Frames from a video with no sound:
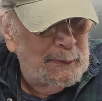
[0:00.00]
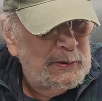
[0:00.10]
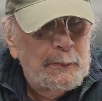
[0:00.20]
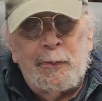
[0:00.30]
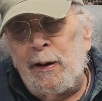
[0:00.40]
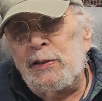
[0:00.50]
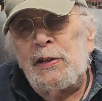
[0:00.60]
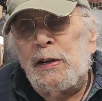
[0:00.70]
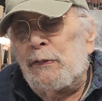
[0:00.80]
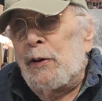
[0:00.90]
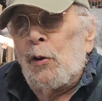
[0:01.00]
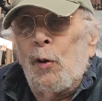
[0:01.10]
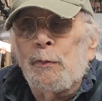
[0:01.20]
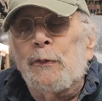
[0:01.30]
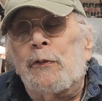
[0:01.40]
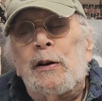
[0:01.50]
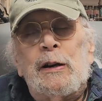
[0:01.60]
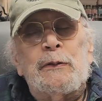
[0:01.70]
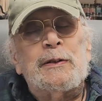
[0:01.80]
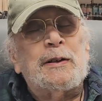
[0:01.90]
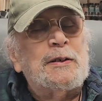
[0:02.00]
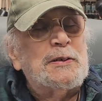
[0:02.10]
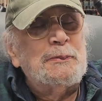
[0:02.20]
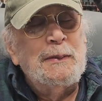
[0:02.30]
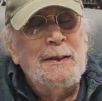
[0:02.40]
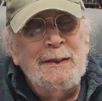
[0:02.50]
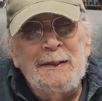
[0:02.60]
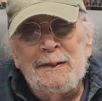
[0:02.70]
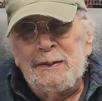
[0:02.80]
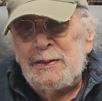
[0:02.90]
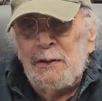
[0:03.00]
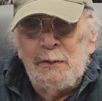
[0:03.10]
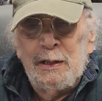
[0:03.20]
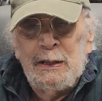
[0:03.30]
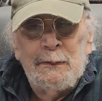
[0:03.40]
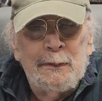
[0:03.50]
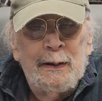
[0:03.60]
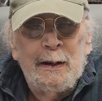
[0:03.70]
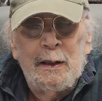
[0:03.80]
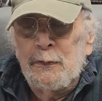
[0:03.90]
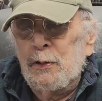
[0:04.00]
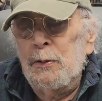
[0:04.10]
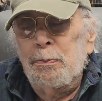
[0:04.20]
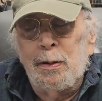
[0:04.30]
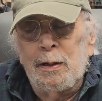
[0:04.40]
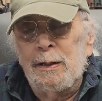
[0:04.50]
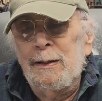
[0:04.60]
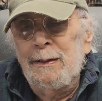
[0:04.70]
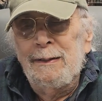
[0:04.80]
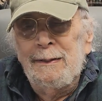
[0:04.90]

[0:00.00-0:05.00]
I'm surprised they never called me for an advertisement, because I would have given a hell of a good plug.